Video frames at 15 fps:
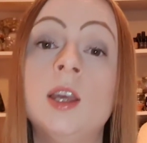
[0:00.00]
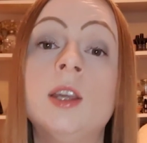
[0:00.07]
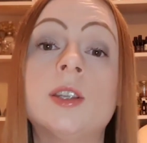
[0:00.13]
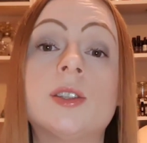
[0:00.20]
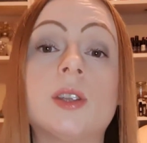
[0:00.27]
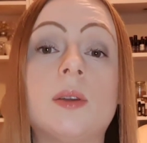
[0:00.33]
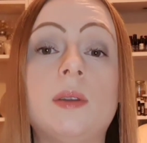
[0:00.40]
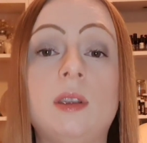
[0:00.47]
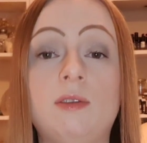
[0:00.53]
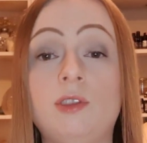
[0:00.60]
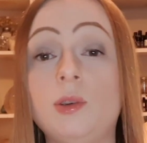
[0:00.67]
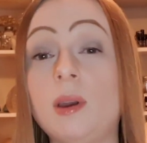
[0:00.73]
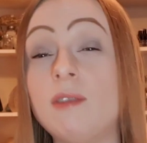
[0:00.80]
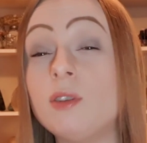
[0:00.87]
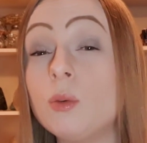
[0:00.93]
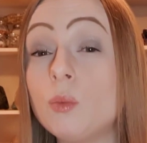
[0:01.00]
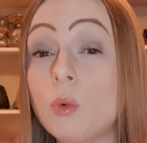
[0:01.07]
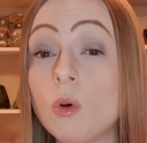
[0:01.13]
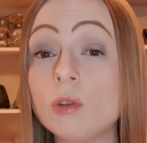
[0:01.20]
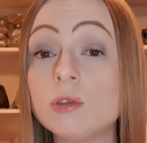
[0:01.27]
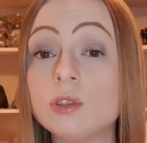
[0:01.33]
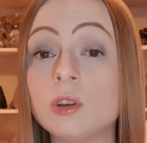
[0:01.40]
So if you have a
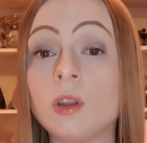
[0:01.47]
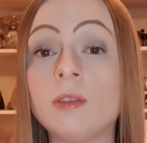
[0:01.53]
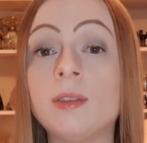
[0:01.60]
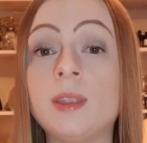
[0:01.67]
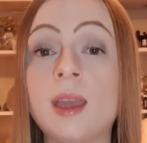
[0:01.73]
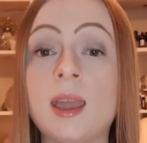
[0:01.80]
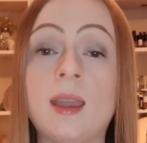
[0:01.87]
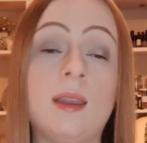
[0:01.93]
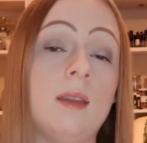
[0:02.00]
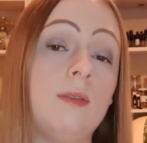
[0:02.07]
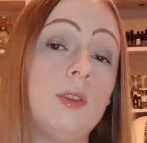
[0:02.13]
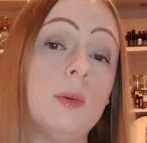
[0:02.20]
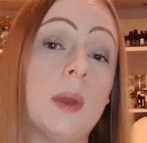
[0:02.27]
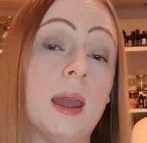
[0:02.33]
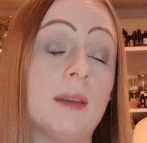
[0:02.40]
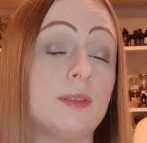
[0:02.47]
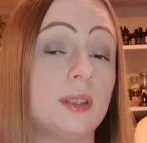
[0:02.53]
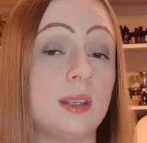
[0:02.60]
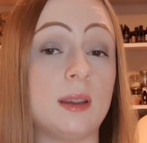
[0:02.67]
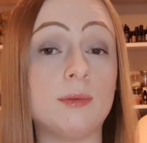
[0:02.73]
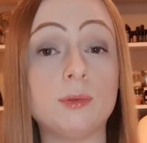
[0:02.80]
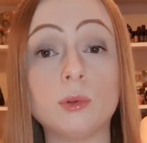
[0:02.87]
wand on there, if you have
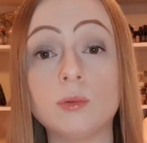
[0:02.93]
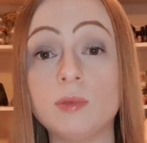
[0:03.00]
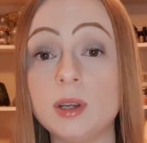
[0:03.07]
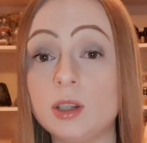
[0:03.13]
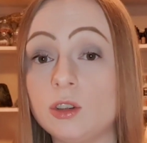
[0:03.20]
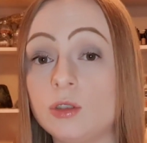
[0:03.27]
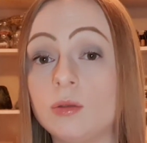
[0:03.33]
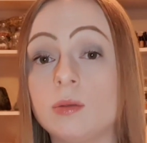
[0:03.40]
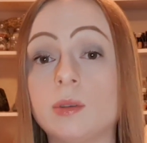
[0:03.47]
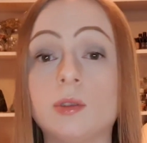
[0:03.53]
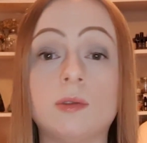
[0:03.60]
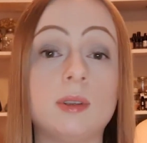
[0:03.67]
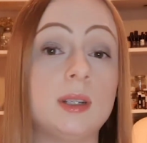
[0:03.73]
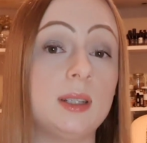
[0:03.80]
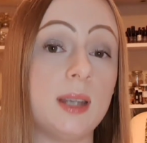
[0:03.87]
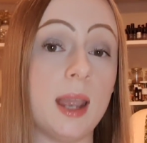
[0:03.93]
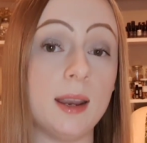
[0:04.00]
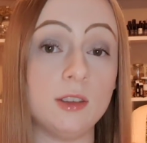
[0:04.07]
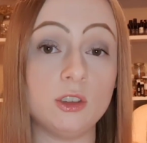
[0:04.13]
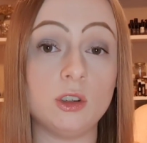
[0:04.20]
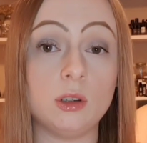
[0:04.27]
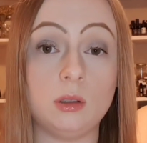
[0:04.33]
several rituals or
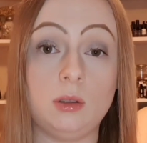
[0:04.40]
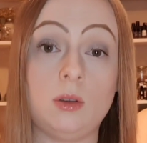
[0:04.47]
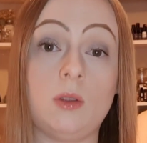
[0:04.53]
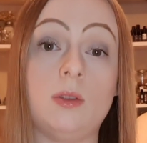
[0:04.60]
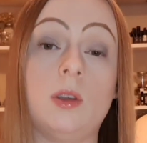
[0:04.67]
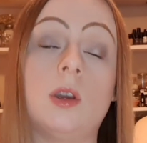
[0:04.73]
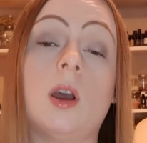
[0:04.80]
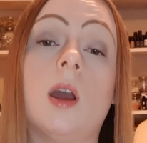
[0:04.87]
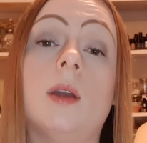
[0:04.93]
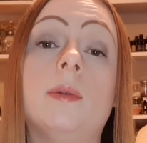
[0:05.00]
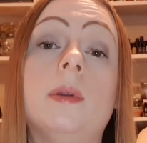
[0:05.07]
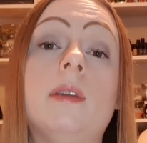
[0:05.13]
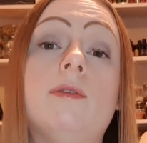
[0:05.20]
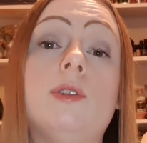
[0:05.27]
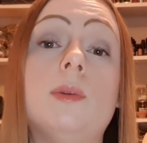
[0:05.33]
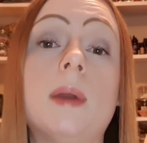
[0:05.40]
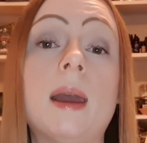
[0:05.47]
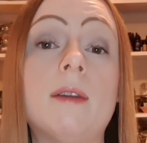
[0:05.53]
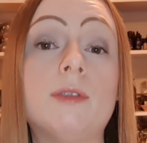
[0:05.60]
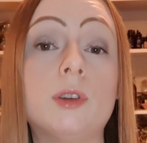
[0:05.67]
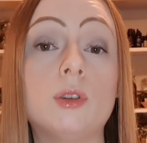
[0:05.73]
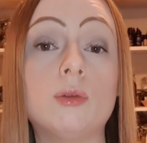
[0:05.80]
intentions on the go, if you
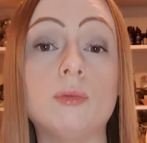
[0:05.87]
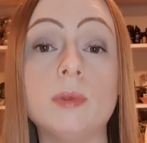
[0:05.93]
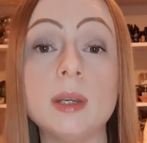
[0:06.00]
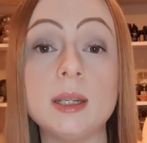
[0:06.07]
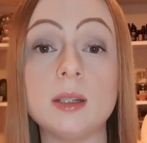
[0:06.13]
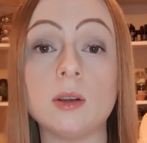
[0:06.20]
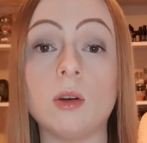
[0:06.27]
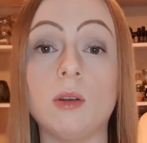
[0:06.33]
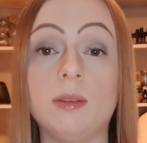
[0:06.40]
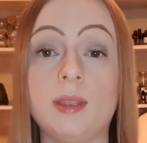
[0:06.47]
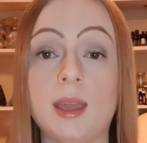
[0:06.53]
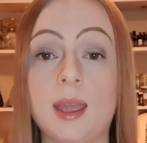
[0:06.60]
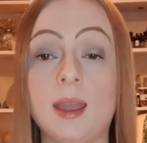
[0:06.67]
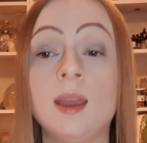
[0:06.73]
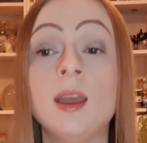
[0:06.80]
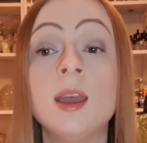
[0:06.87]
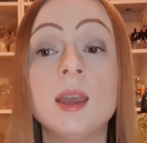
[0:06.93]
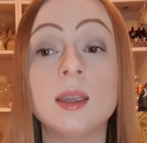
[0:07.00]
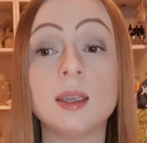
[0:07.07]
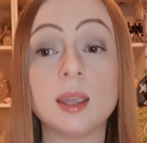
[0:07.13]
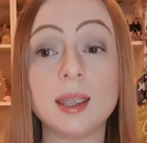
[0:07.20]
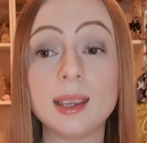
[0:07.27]
have a grid on there,
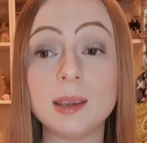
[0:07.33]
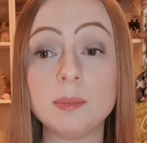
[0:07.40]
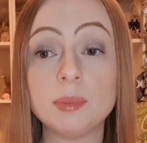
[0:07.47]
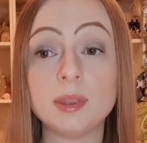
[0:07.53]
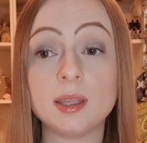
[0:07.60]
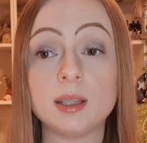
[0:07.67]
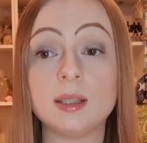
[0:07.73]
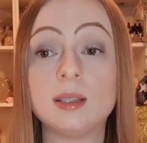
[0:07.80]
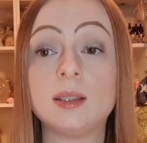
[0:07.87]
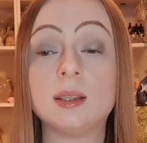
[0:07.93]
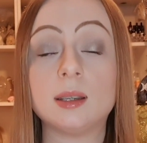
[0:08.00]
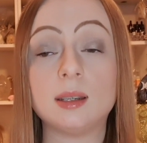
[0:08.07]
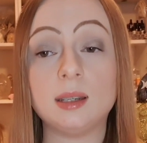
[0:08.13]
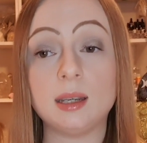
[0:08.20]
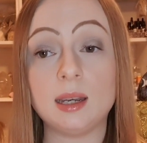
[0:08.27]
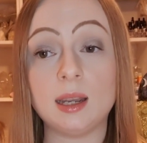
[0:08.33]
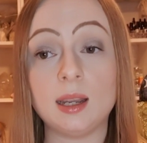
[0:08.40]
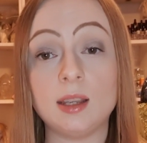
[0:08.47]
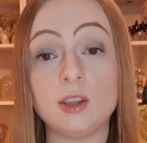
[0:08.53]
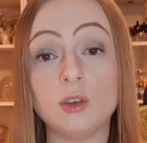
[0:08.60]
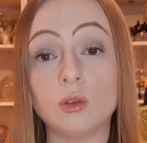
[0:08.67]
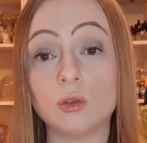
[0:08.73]
keep this near
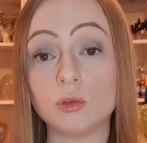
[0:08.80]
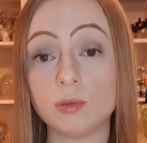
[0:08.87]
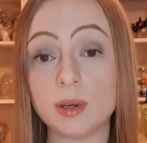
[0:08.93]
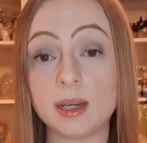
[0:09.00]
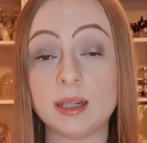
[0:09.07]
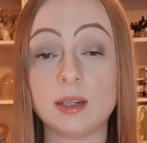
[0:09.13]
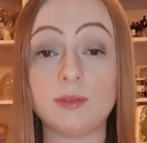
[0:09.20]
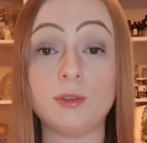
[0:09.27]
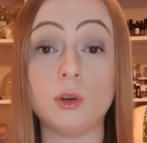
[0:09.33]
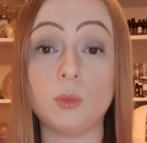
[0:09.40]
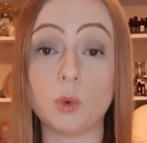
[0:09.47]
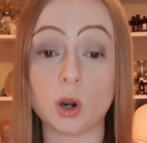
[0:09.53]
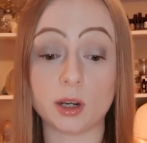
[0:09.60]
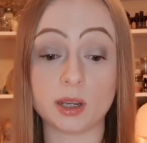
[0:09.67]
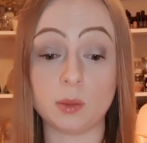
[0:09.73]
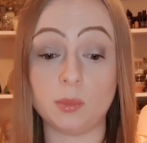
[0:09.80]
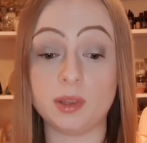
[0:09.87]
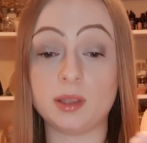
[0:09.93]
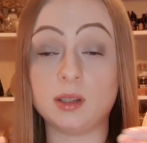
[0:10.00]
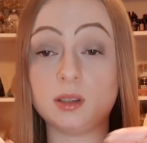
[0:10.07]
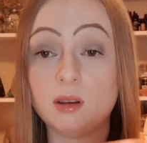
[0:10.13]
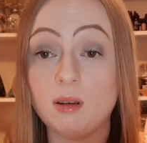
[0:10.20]
your grid. If you're working with
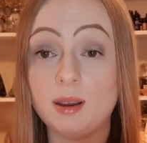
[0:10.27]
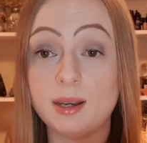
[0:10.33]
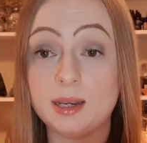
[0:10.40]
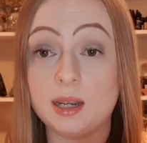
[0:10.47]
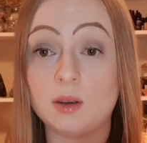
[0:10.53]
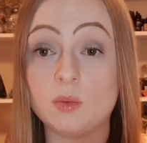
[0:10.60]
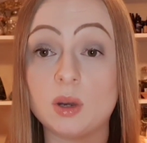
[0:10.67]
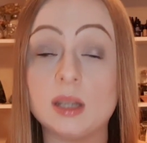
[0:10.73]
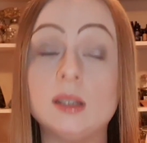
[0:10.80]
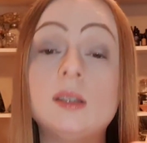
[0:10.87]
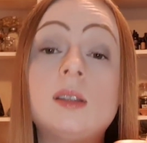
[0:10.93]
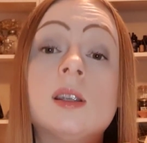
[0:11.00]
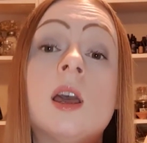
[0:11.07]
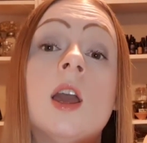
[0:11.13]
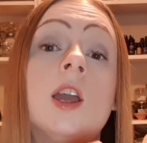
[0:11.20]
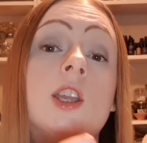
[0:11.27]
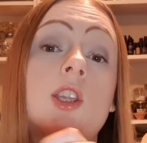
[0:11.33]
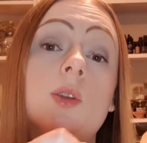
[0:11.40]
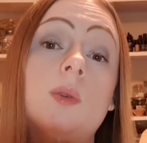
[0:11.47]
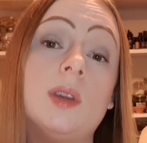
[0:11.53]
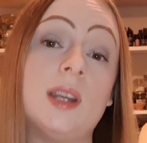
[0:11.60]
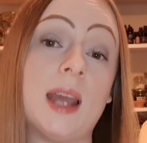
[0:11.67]
the tinier ones,
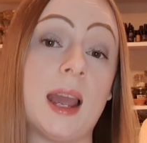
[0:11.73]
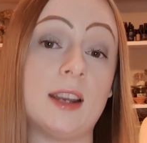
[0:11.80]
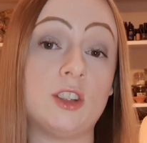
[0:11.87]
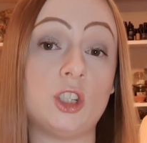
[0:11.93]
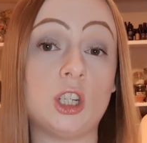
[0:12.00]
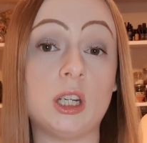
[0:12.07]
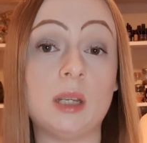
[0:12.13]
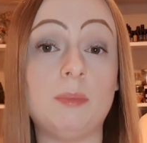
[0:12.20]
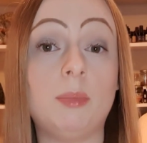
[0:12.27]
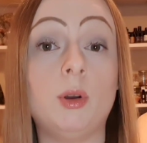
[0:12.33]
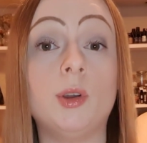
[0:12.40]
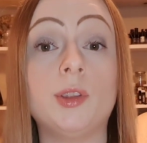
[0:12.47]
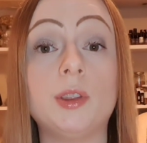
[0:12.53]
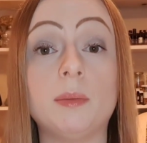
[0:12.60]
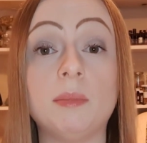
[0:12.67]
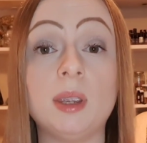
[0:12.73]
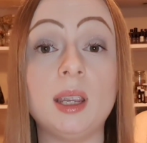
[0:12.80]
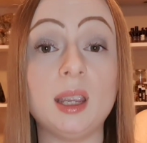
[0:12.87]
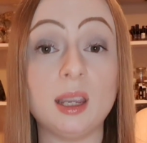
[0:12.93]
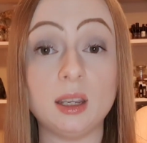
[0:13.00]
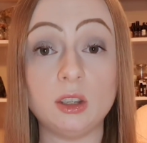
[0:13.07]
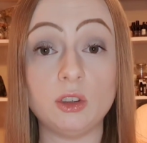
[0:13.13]
you can actually put them
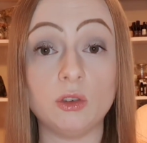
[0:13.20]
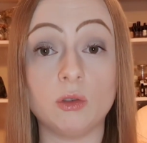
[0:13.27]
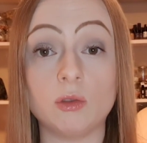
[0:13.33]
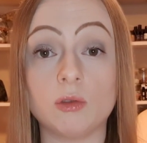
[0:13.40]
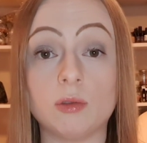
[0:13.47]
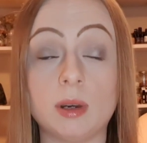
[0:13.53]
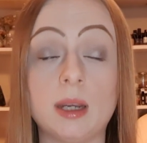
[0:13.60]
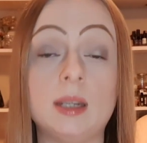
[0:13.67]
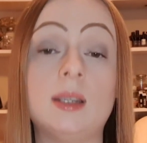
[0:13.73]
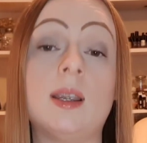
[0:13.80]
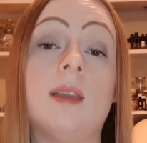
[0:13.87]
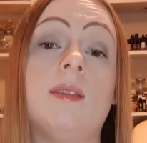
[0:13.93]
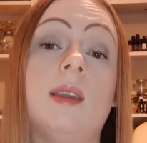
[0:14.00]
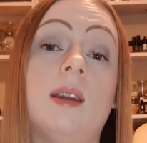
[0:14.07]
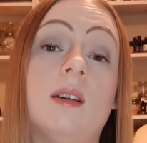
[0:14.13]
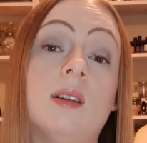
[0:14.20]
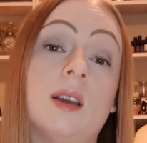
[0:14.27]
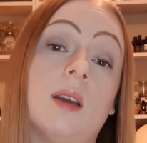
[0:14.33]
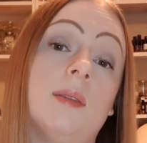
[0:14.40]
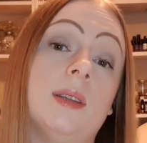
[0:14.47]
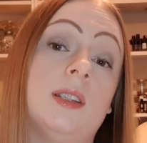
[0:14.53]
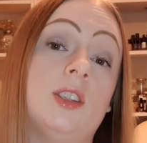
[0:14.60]
in your grid, and they are
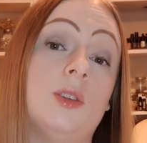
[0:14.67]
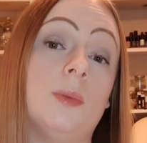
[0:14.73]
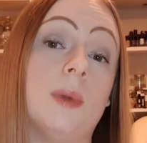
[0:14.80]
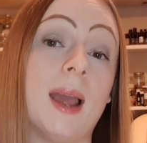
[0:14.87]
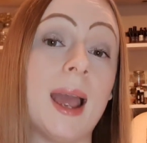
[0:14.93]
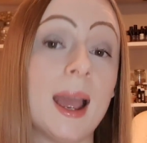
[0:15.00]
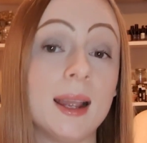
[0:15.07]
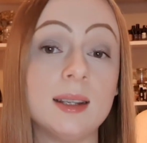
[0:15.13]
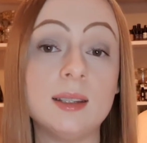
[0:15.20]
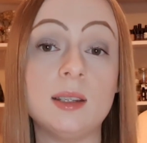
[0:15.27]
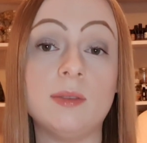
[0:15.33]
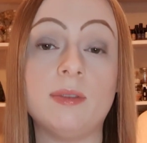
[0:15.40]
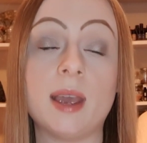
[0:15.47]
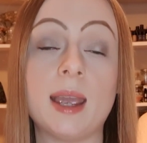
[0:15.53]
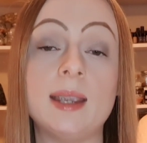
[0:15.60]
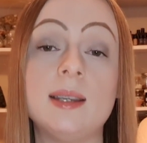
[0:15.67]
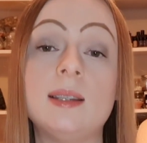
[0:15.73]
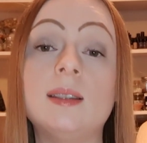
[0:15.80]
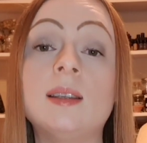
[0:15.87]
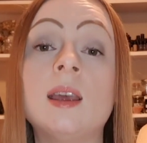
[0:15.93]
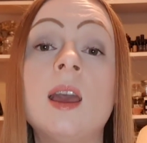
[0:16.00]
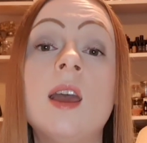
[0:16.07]
going to
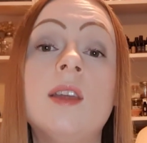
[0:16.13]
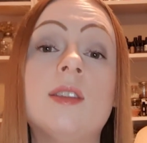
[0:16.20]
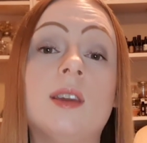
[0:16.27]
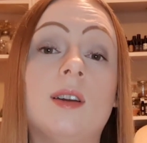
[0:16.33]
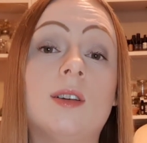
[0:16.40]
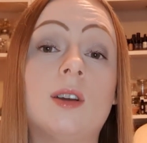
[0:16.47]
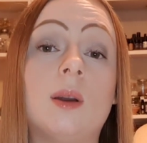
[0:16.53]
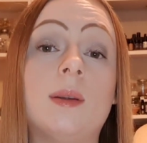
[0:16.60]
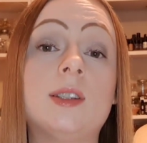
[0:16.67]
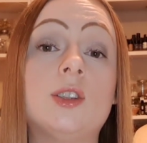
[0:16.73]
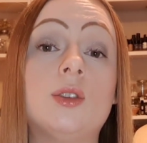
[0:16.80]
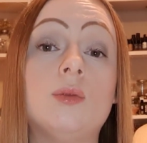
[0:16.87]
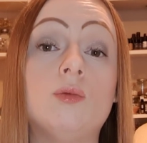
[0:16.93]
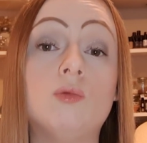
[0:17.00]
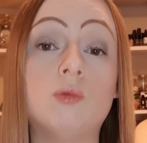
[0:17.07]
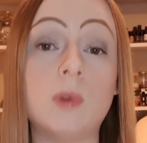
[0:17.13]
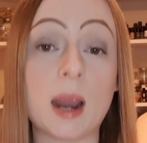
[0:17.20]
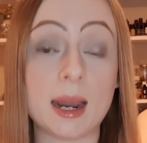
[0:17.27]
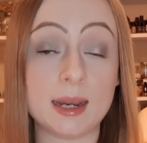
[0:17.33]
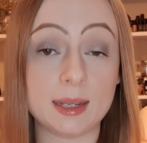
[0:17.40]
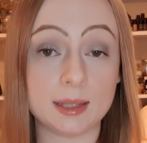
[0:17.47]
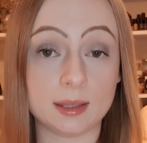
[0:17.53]
activate, they are going to
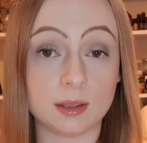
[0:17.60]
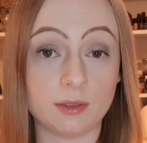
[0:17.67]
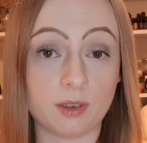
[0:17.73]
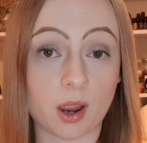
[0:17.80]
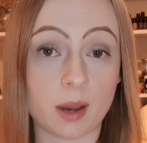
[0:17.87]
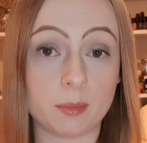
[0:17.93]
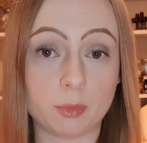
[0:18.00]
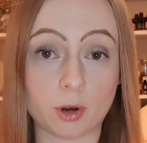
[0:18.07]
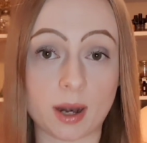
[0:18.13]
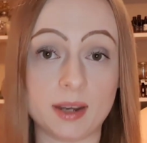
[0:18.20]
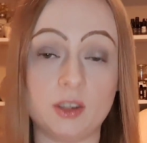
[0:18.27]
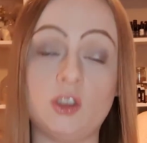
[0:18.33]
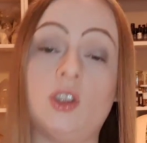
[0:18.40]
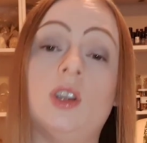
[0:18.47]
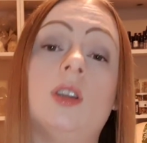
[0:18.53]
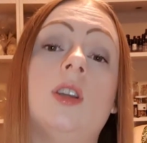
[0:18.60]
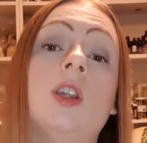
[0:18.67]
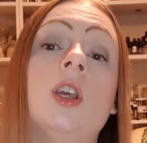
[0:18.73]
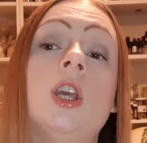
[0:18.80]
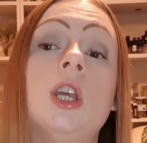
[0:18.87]
raise the vibration.